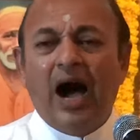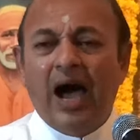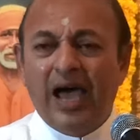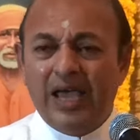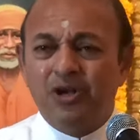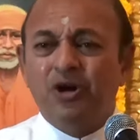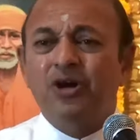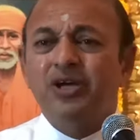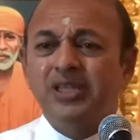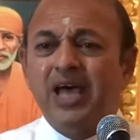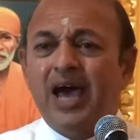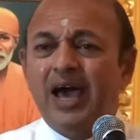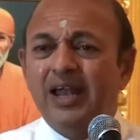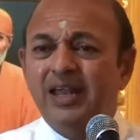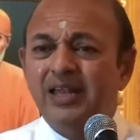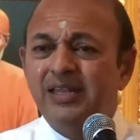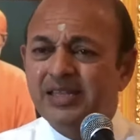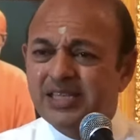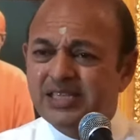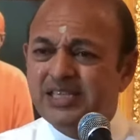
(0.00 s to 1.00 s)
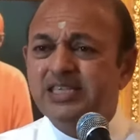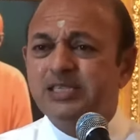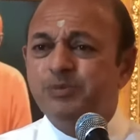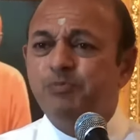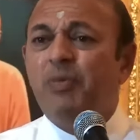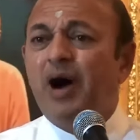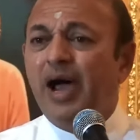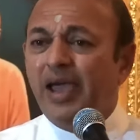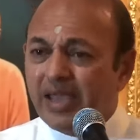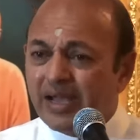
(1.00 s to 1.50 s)
I know that this is
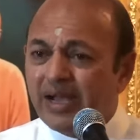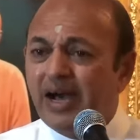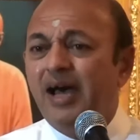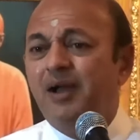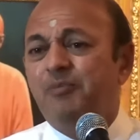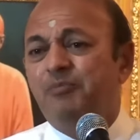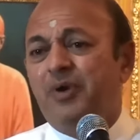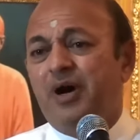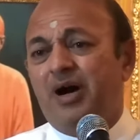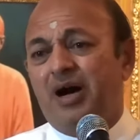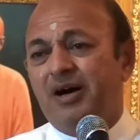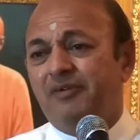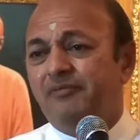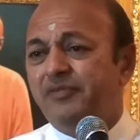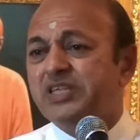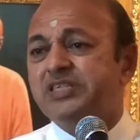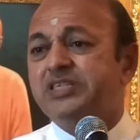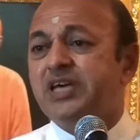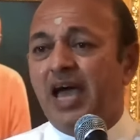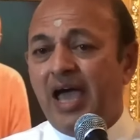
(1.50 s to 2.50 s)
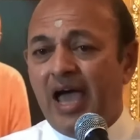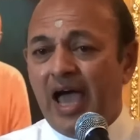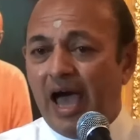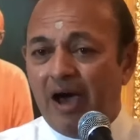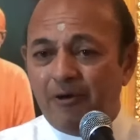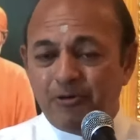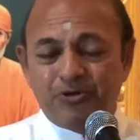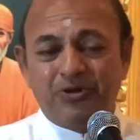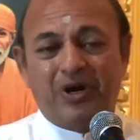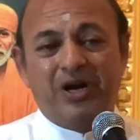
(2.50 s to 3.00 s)
my karma which I
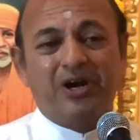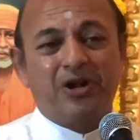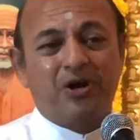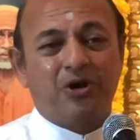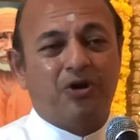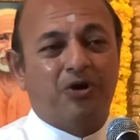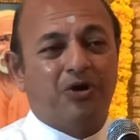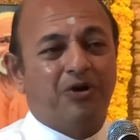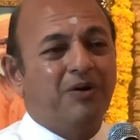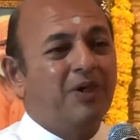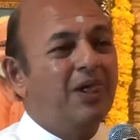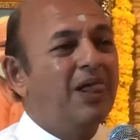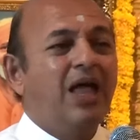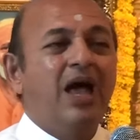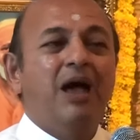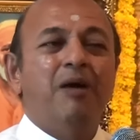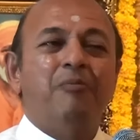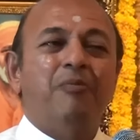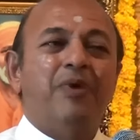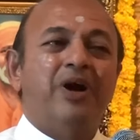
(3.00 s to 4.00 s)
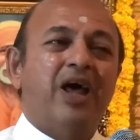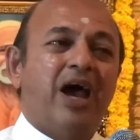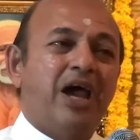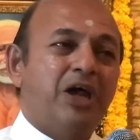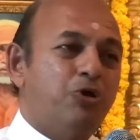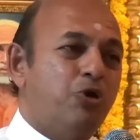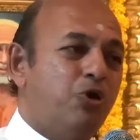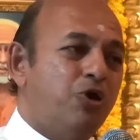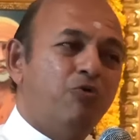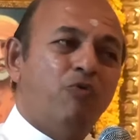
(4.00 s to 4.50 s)
have to undergo. But
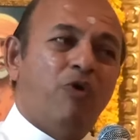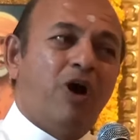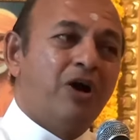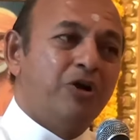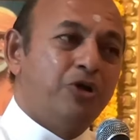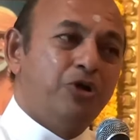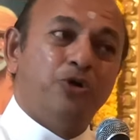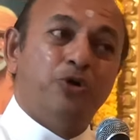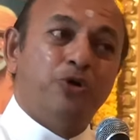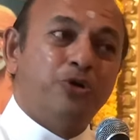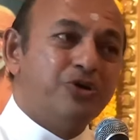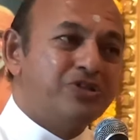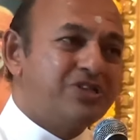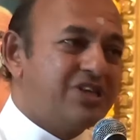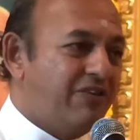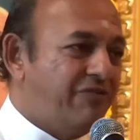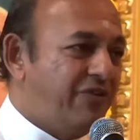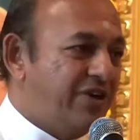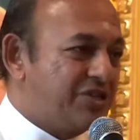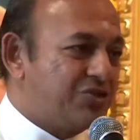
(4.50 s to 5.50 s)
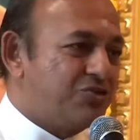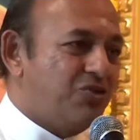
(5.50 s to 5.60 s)
I don't want you to suffer,